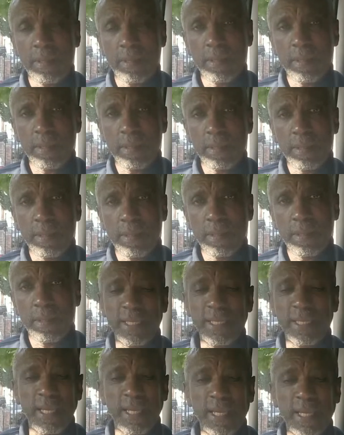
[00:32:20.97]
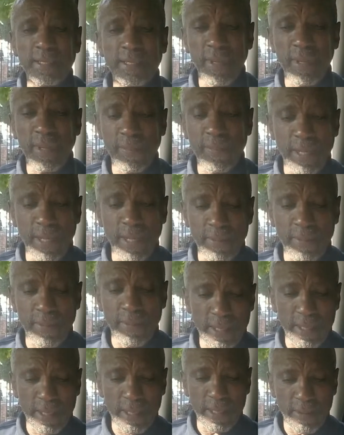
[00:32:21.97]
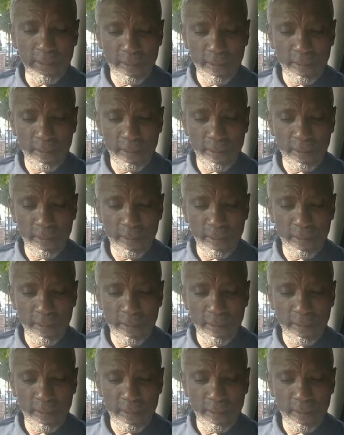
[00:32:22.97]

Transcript: Say what it does and maybe I might know.